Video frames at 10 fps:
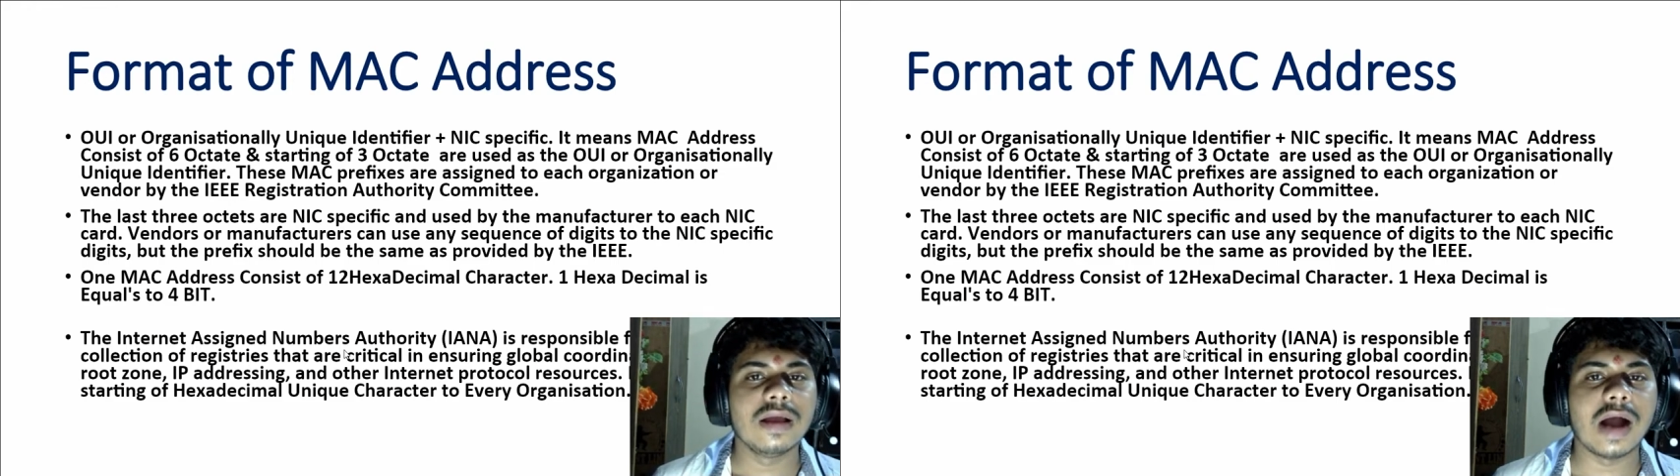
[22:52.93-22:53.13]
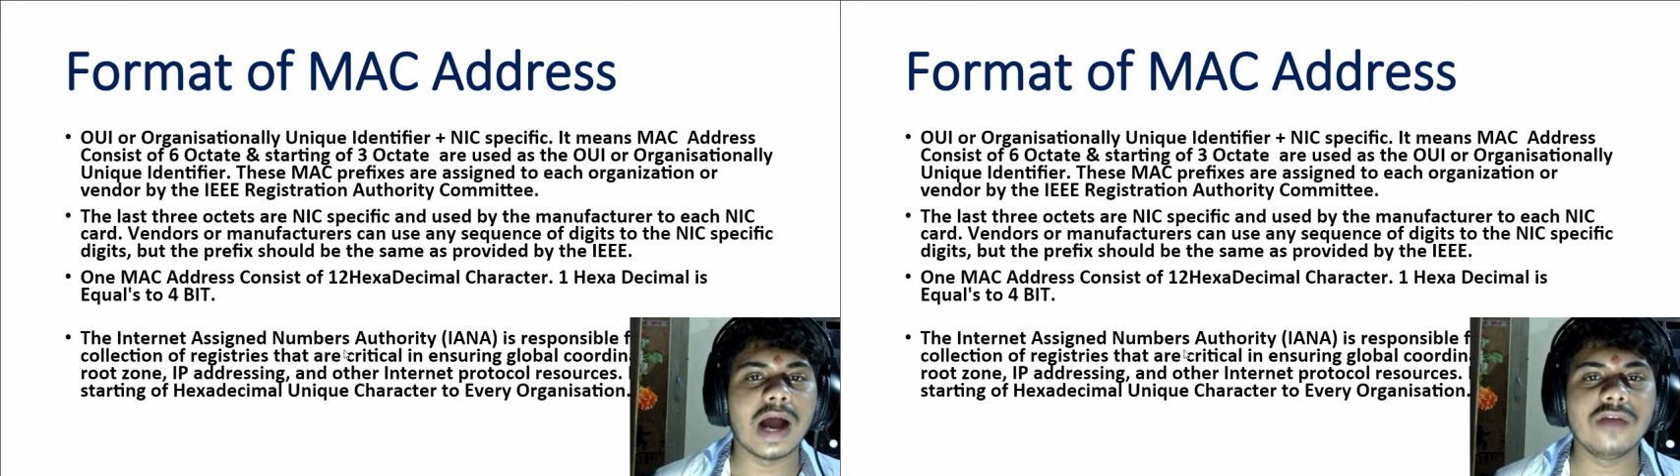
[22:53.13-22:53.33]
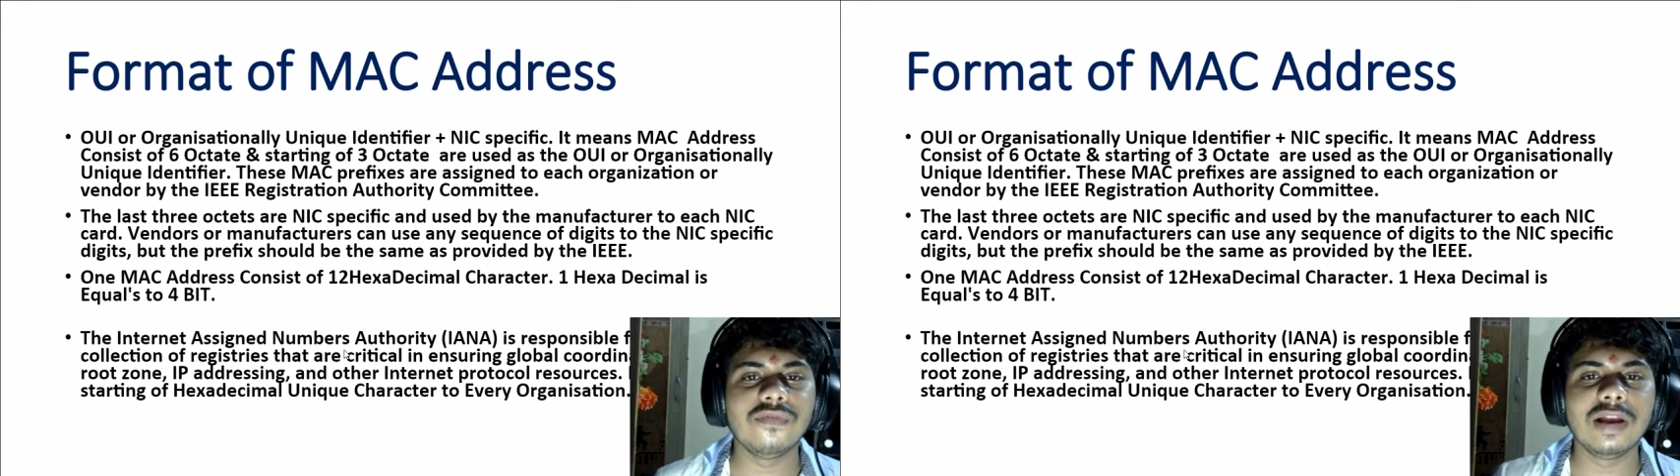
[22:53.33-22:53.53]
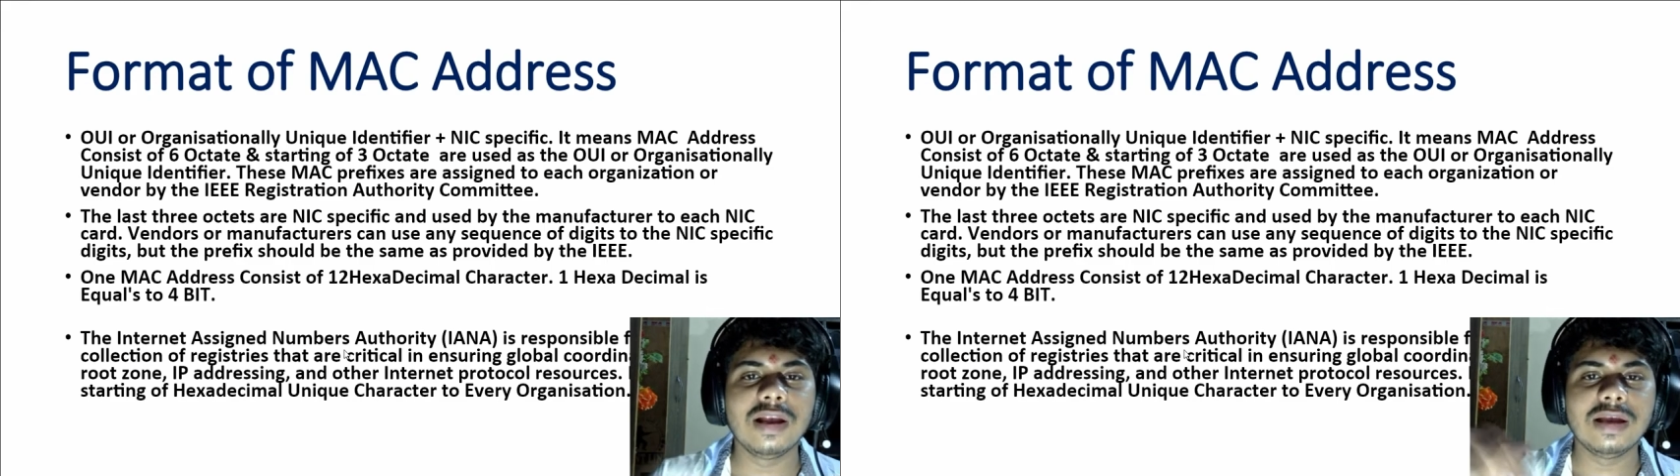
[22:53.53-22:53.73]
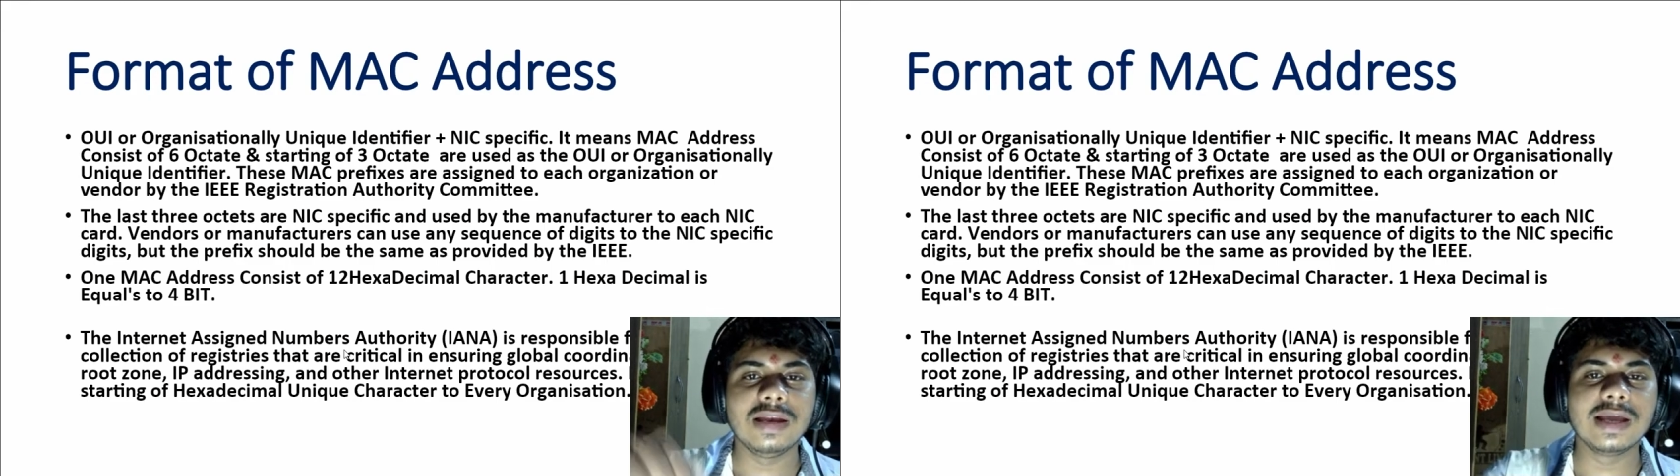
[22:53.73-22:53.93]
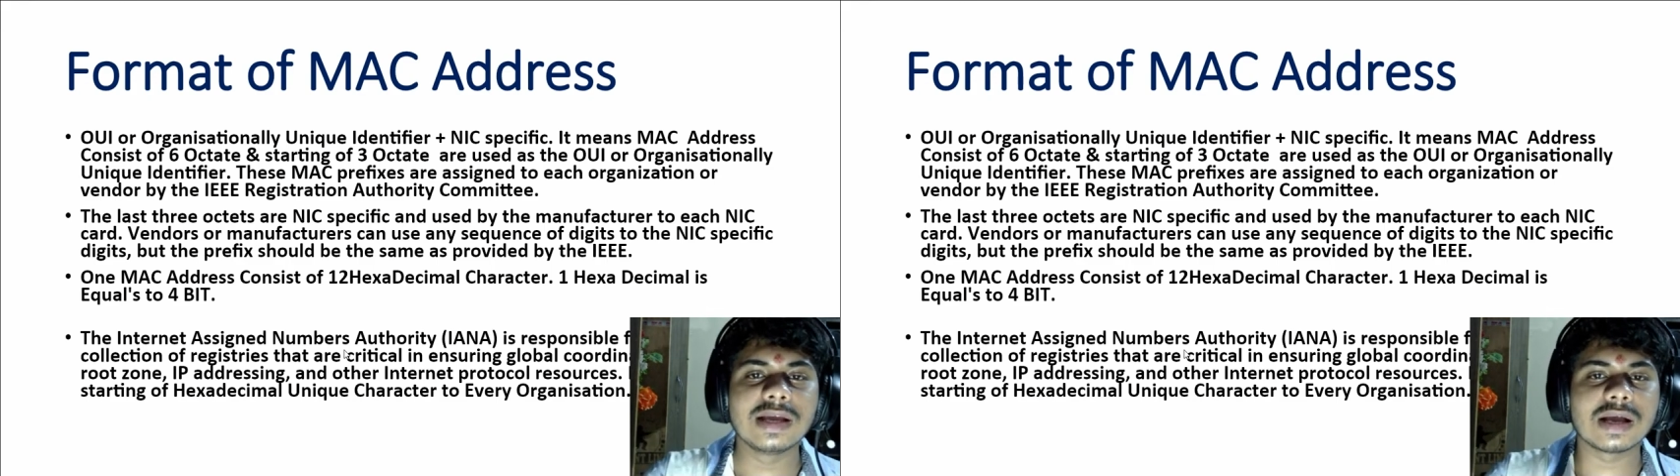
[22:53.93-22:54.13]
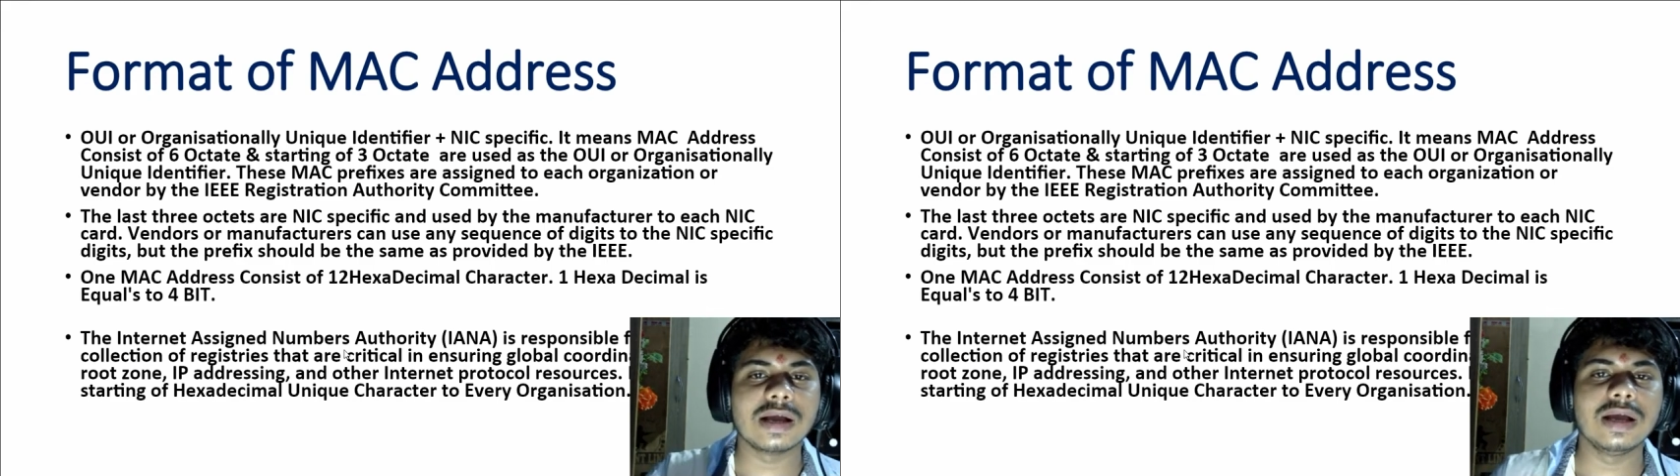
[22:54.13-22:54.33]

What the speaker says: I will link